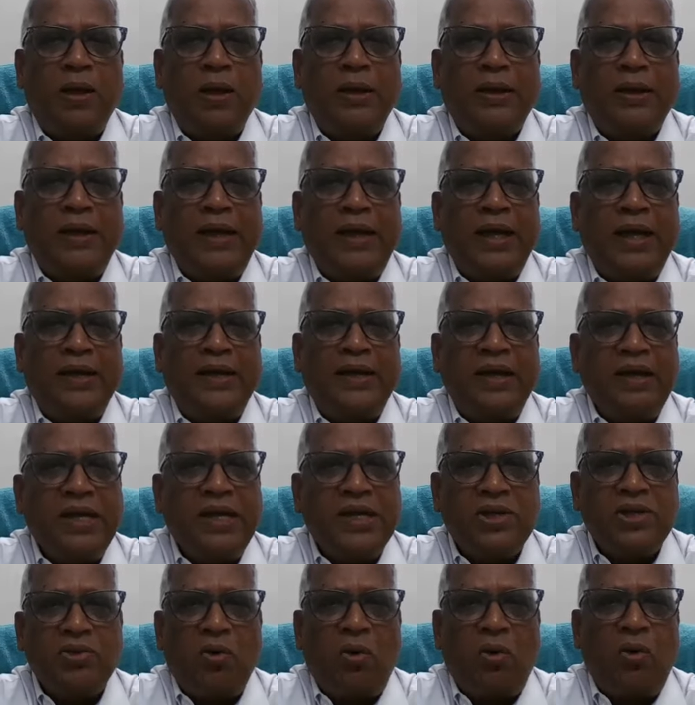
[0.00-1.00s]
creating
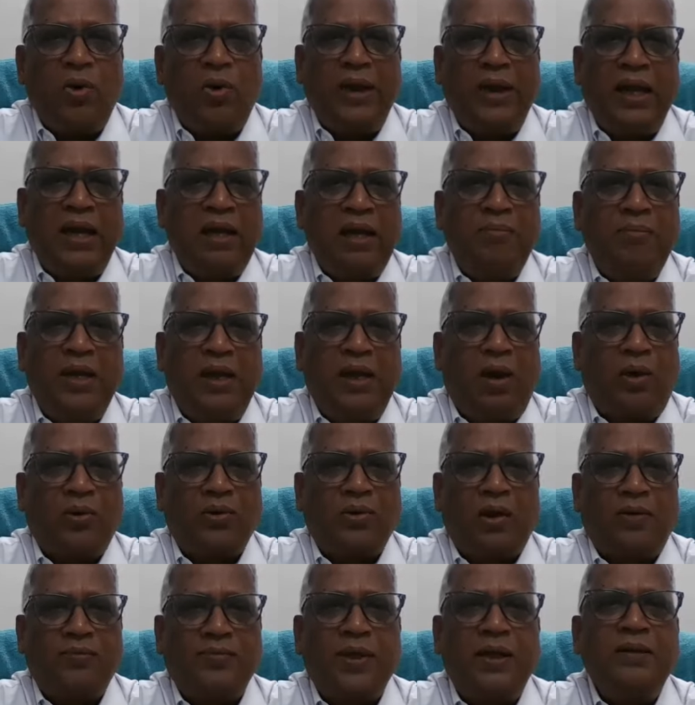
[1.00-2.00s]
its own enemy
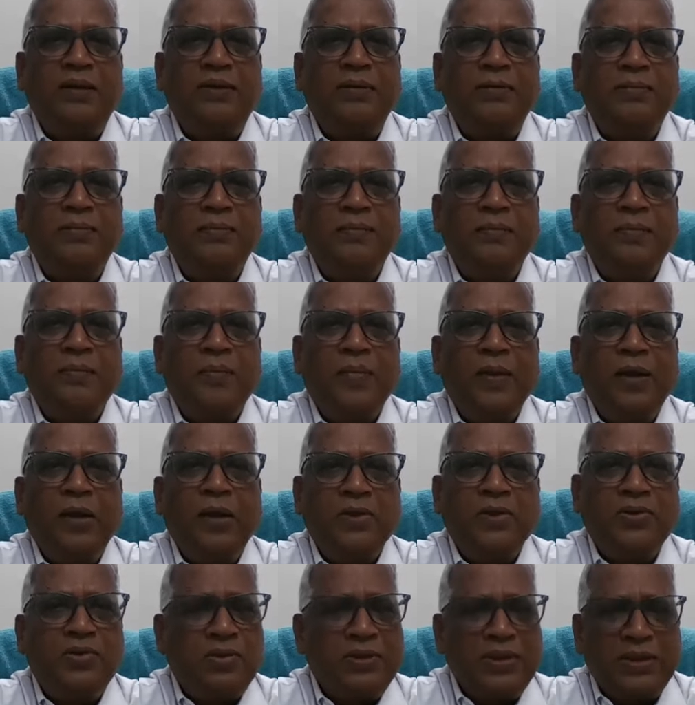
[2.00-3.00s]
out of that.
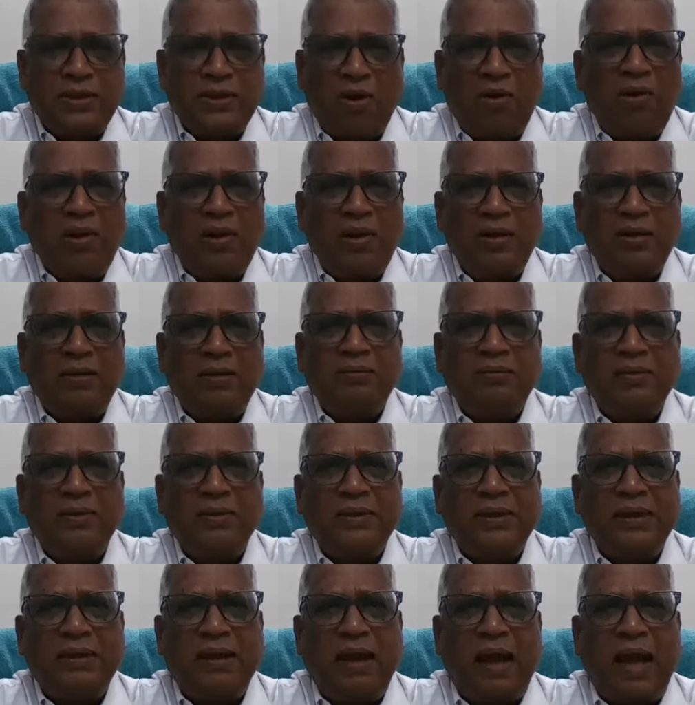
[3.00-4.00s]
So these are all
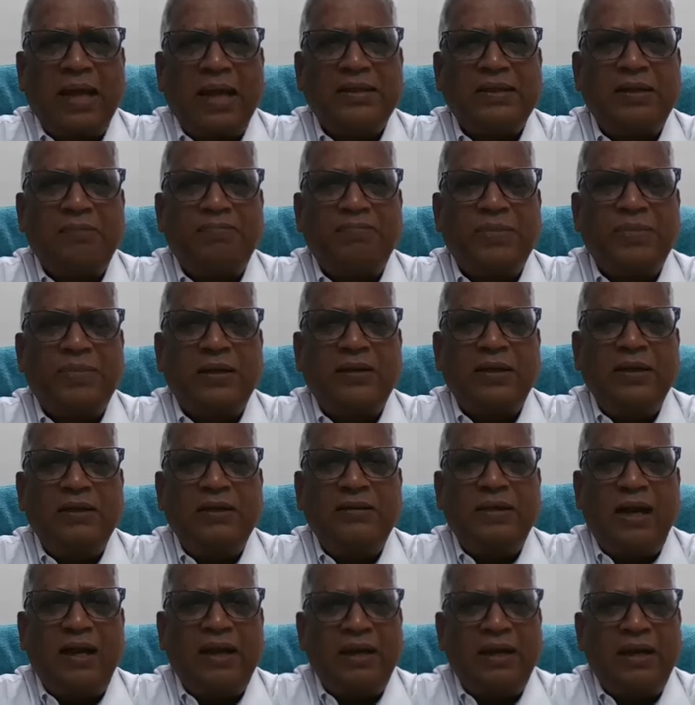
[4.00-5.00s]
the accepted
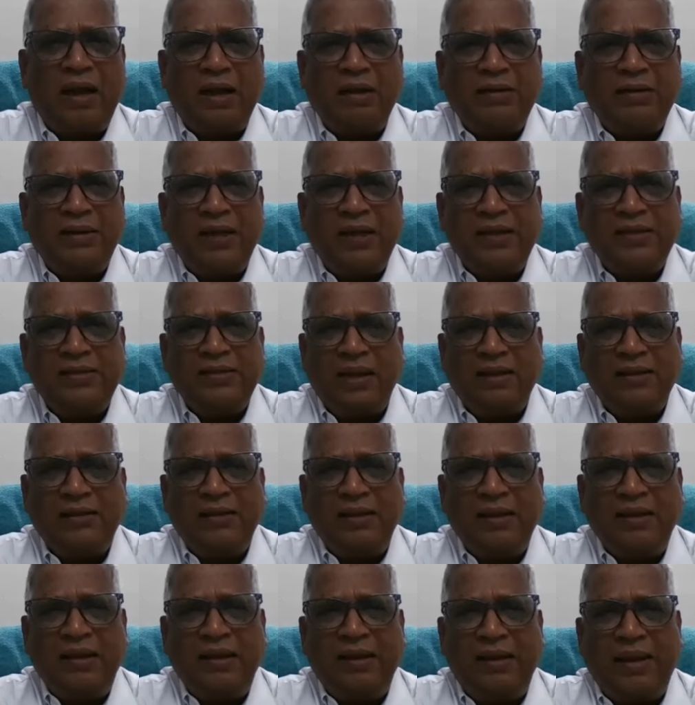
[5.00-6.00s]
things, and there is
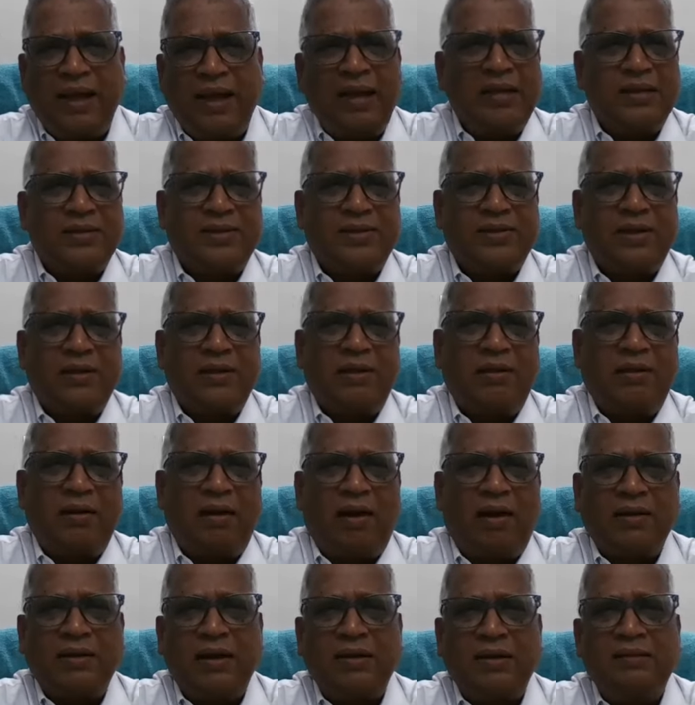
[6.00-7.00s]
nothing else
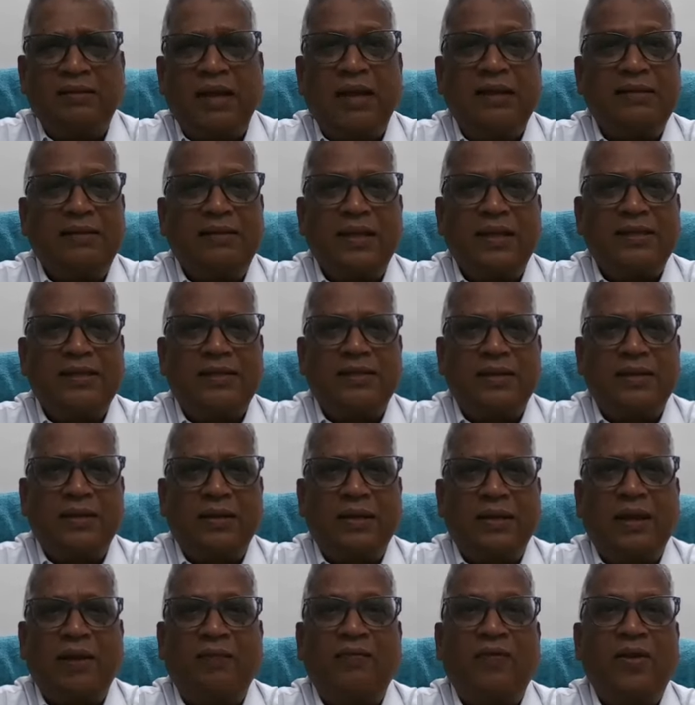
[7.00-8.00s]
other than this,
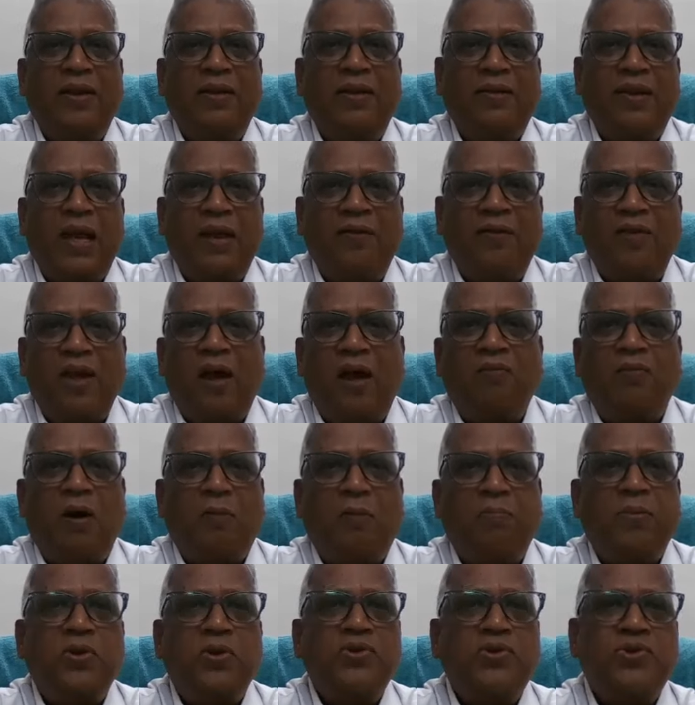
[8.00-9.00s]
a way of
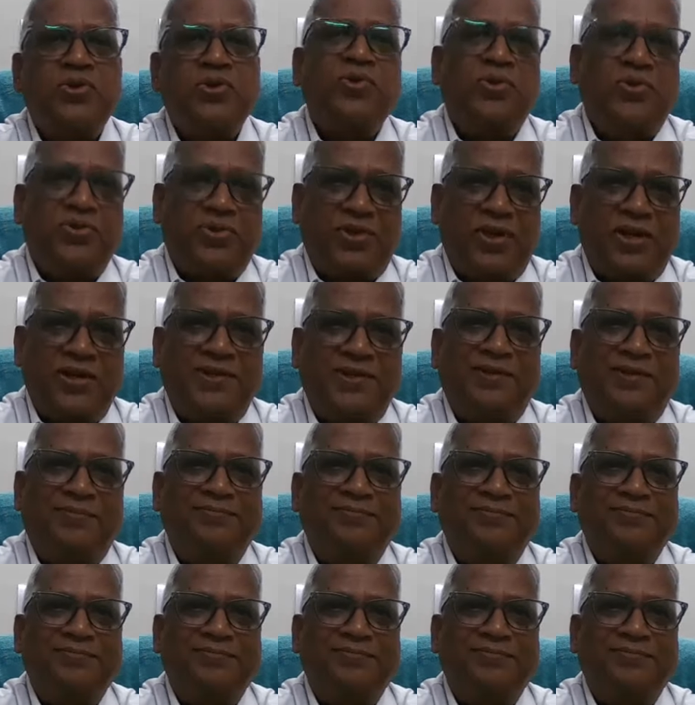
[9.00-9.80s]
approach to socialism.